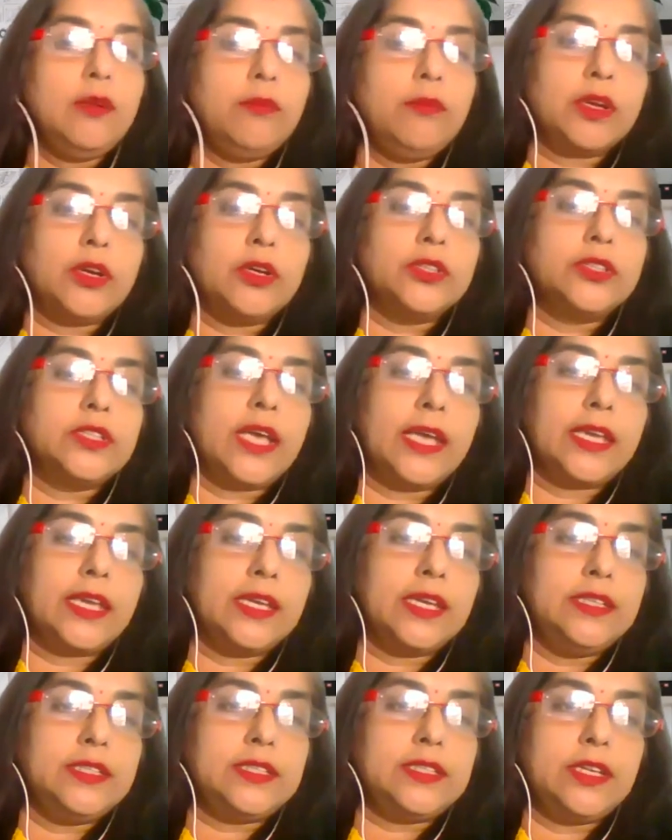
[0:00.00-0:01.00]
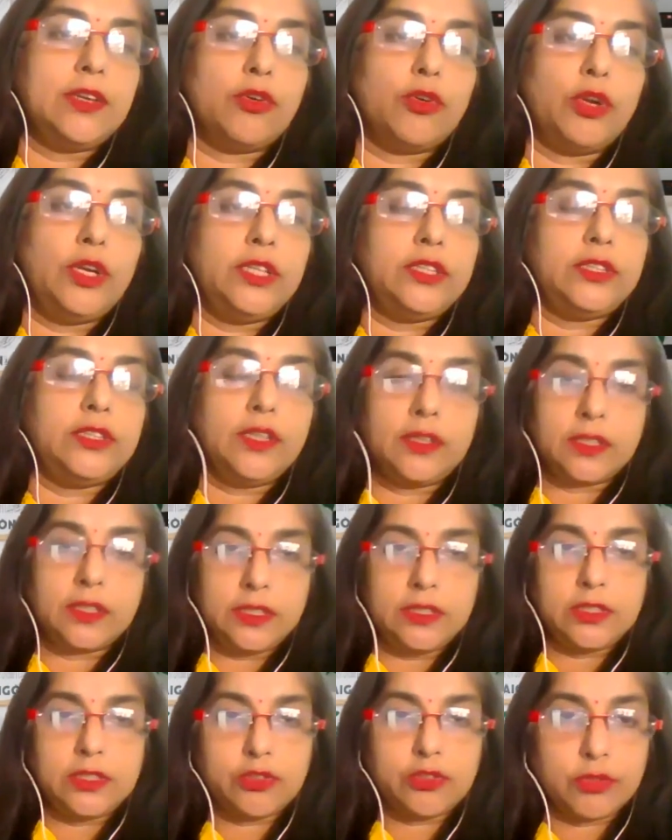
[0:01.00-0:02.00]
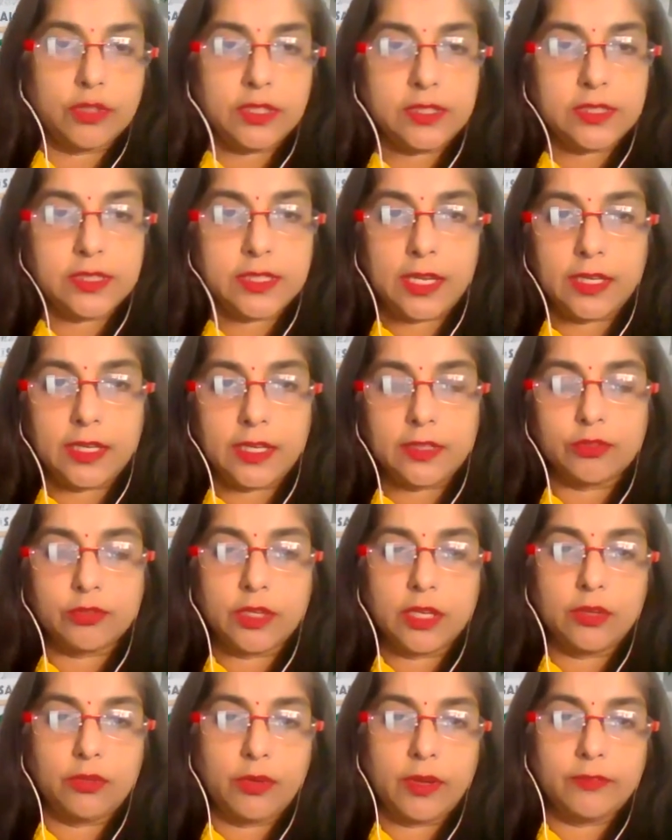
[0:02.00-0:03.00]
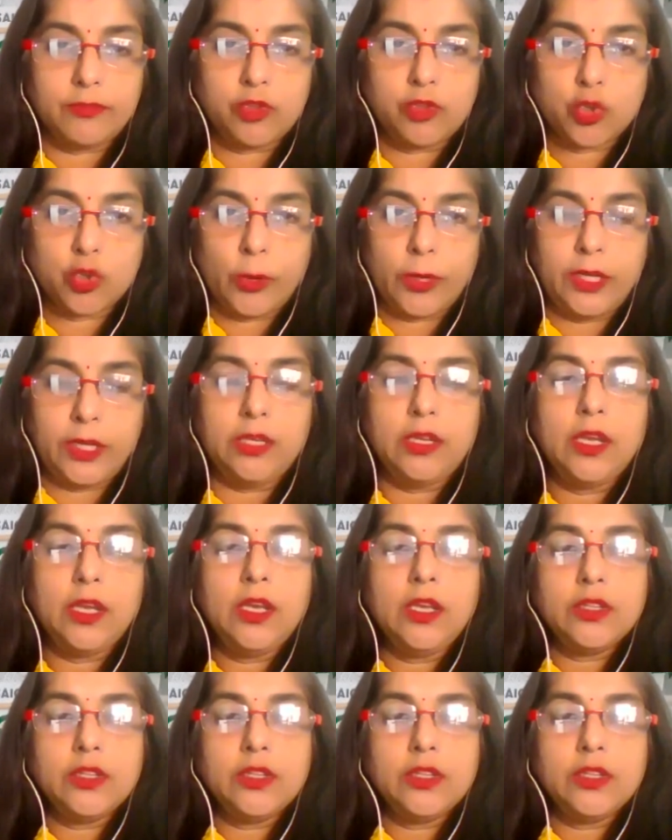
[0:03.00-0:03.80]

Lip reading: because I can see only 13 students there today who have joined.